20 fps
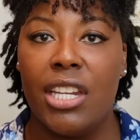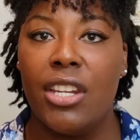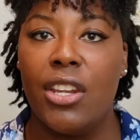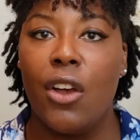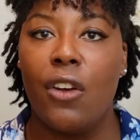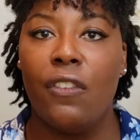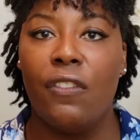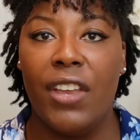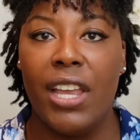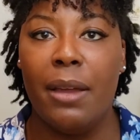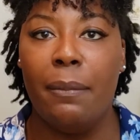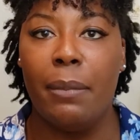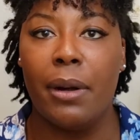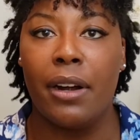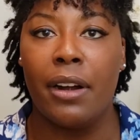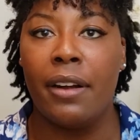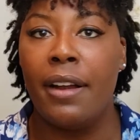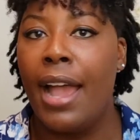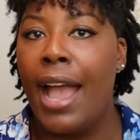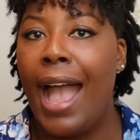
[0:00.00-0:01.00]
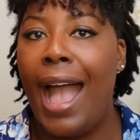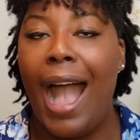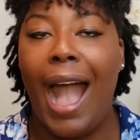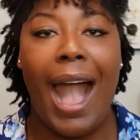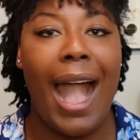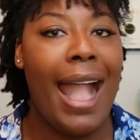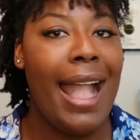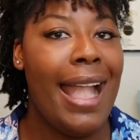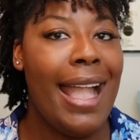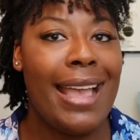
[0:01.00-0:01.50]
November,
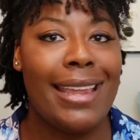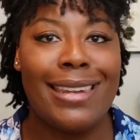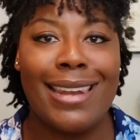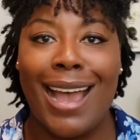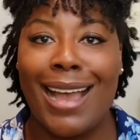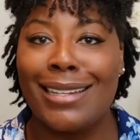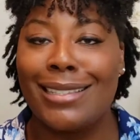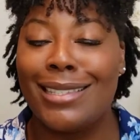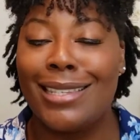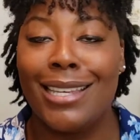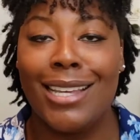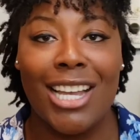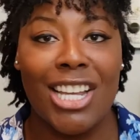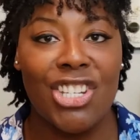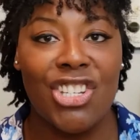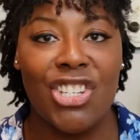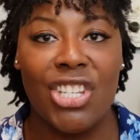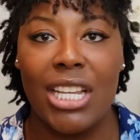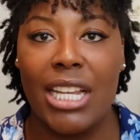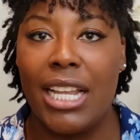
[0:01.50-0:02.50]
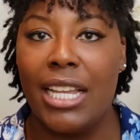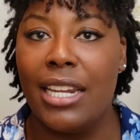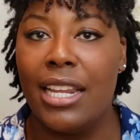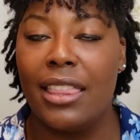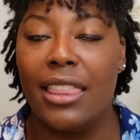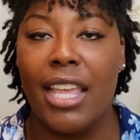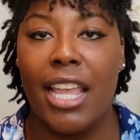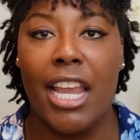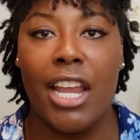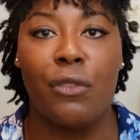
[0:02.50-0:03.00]
I had not touched
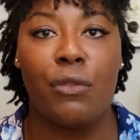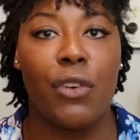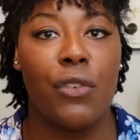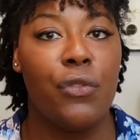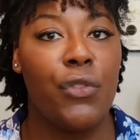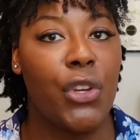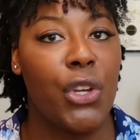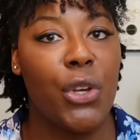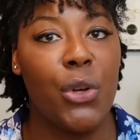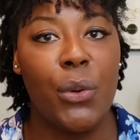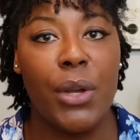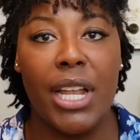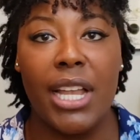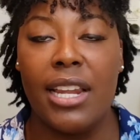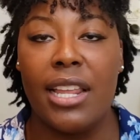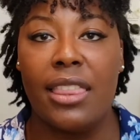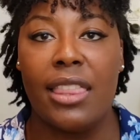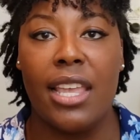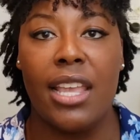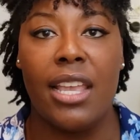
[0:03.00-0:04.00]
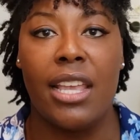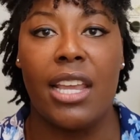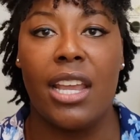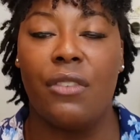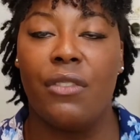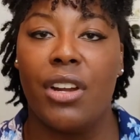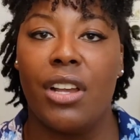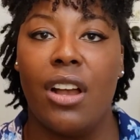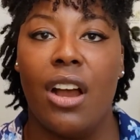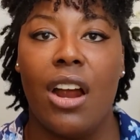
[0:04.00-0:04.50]
anything, reviewed anything
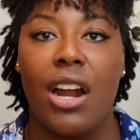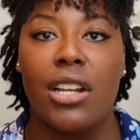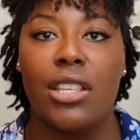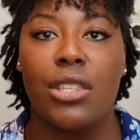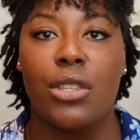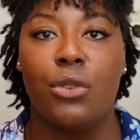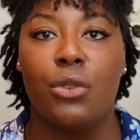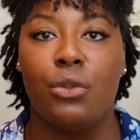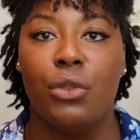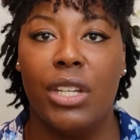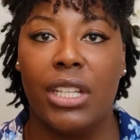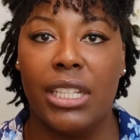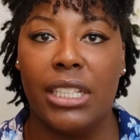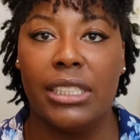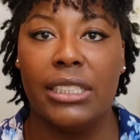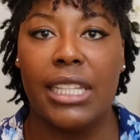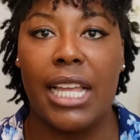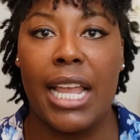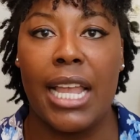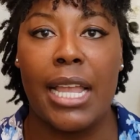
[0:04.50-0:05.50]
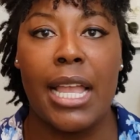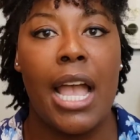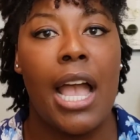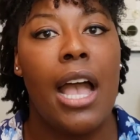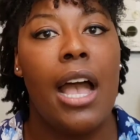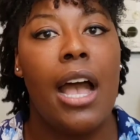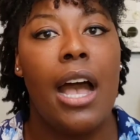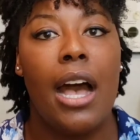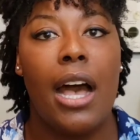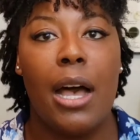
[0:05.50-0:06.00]
in regards to real estate
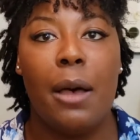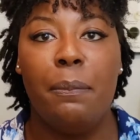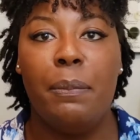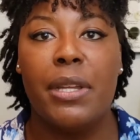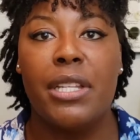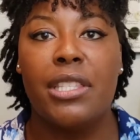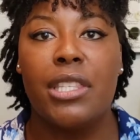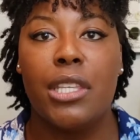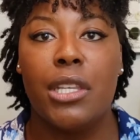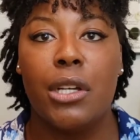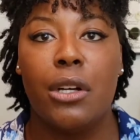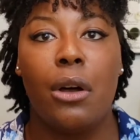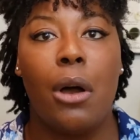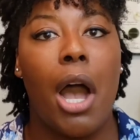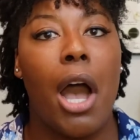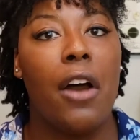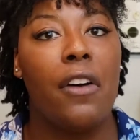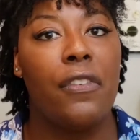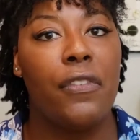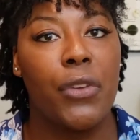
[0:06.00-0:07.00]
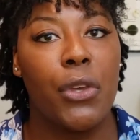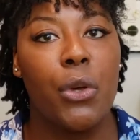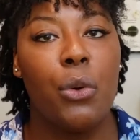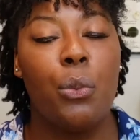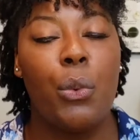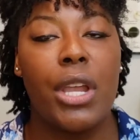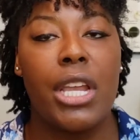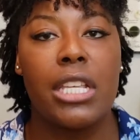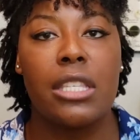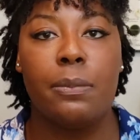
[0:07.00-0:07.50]
up until a few
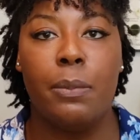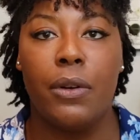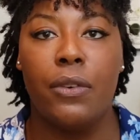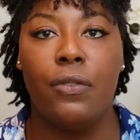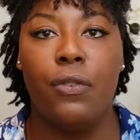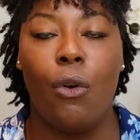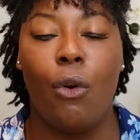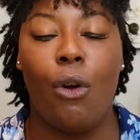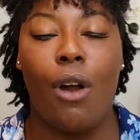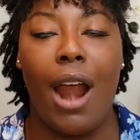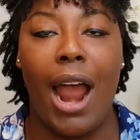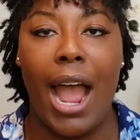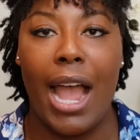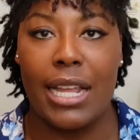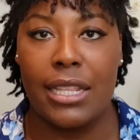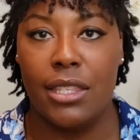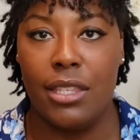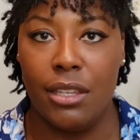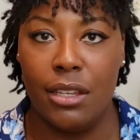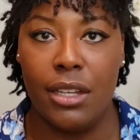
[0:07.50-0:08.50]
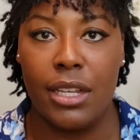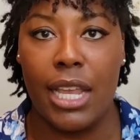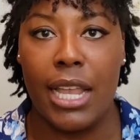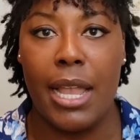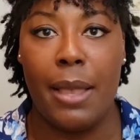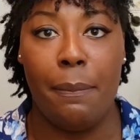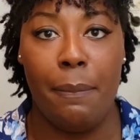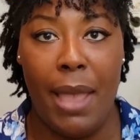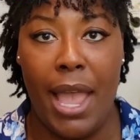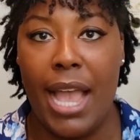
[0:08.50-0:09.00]
weeks before I took
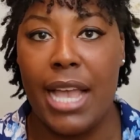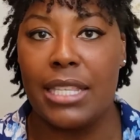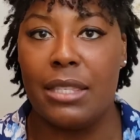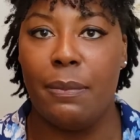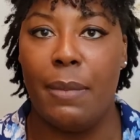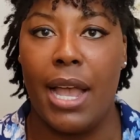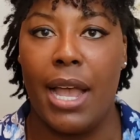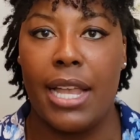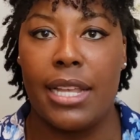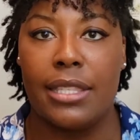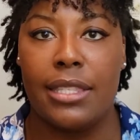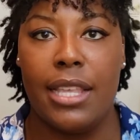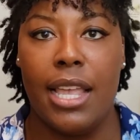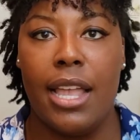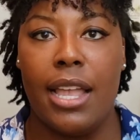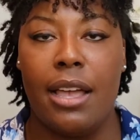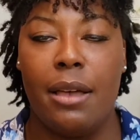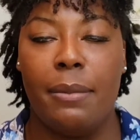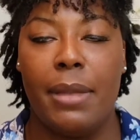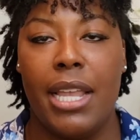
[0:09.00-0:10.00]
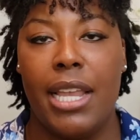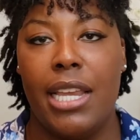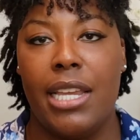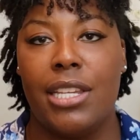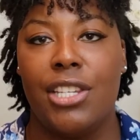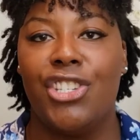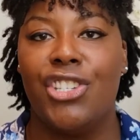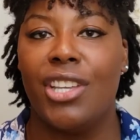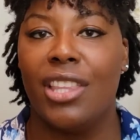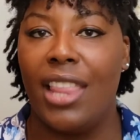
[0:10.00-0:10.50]
and passed my exam
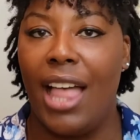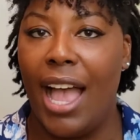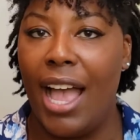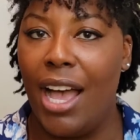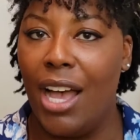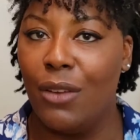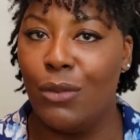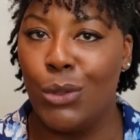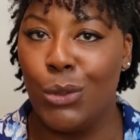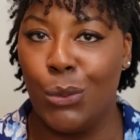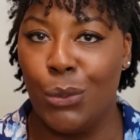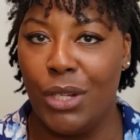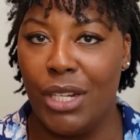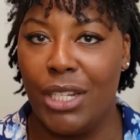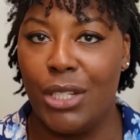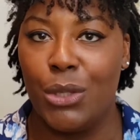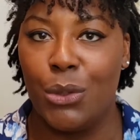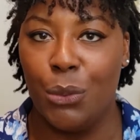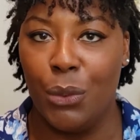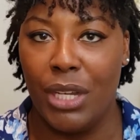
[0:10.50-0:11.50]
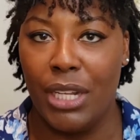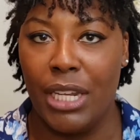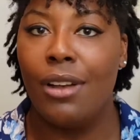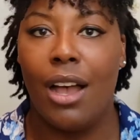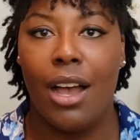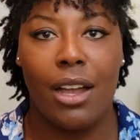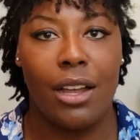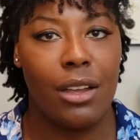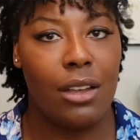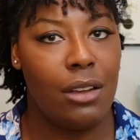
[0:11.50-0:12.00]
in July of 2020.
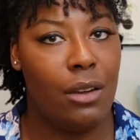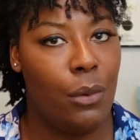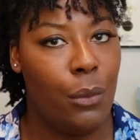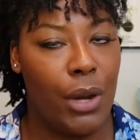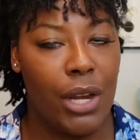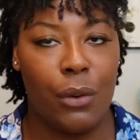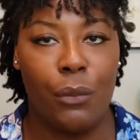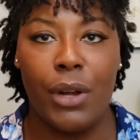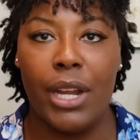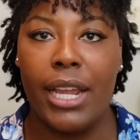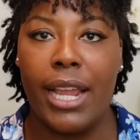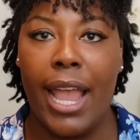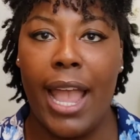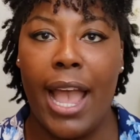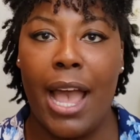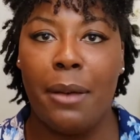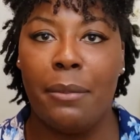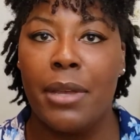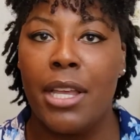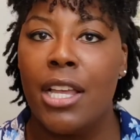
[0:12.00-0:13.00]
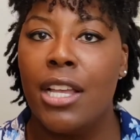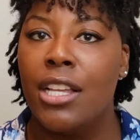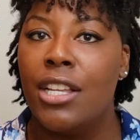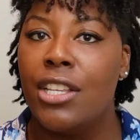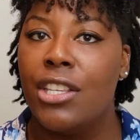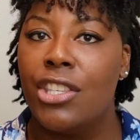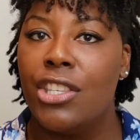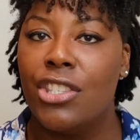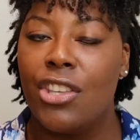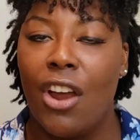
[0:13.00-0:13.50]
Quick recap,
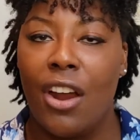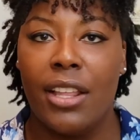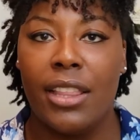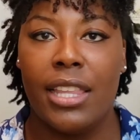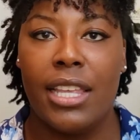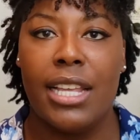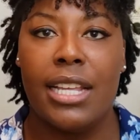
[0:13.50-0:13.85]
started